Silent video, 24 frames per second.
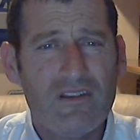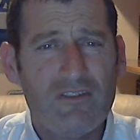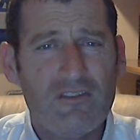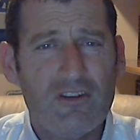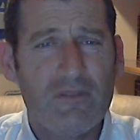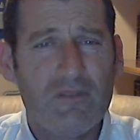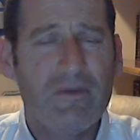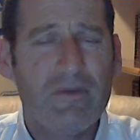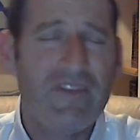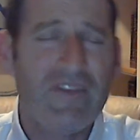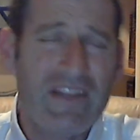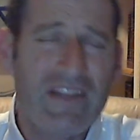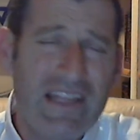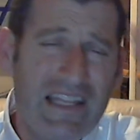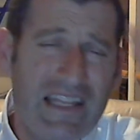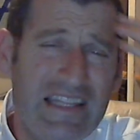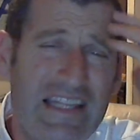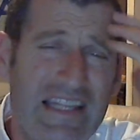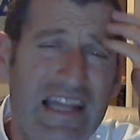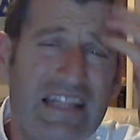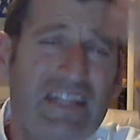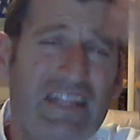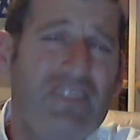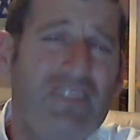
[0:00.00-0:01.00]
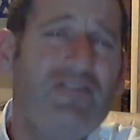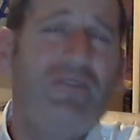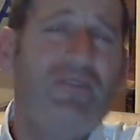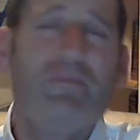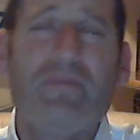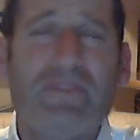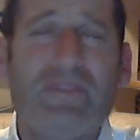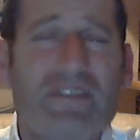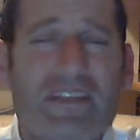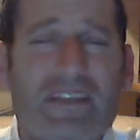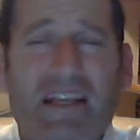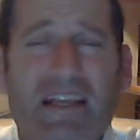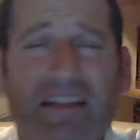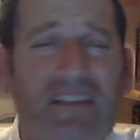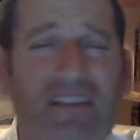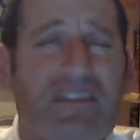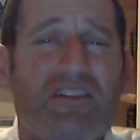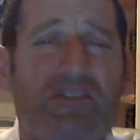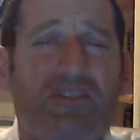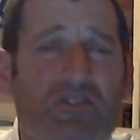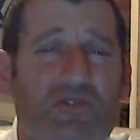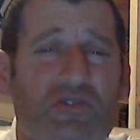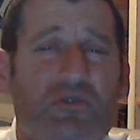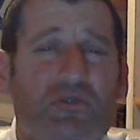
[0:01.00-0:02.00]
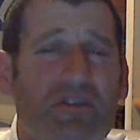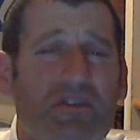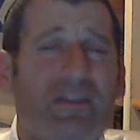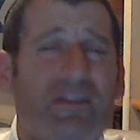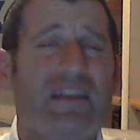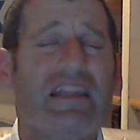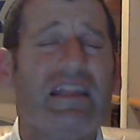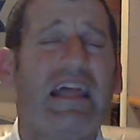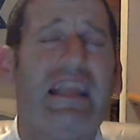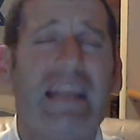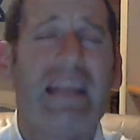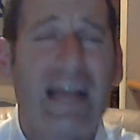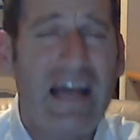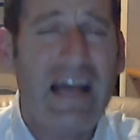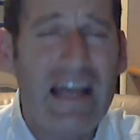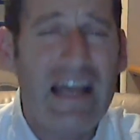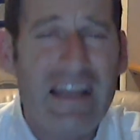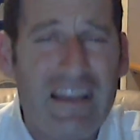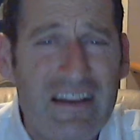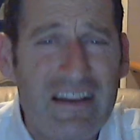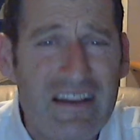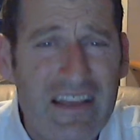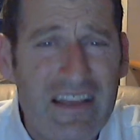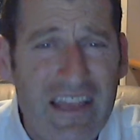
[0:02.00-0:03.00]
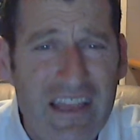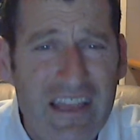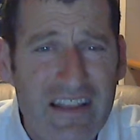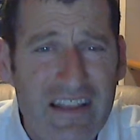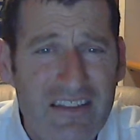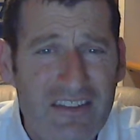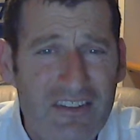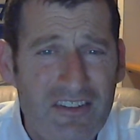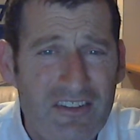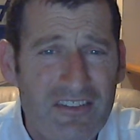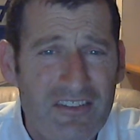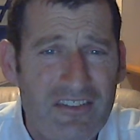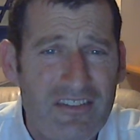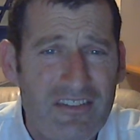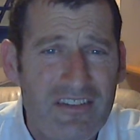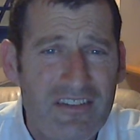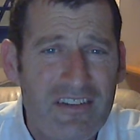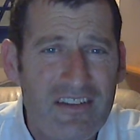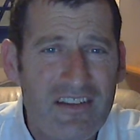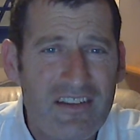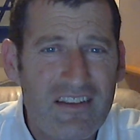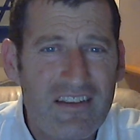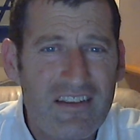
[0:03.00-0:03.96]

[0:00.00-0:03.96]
What about the fact that 93% of the Jews here light Hanukkah candles?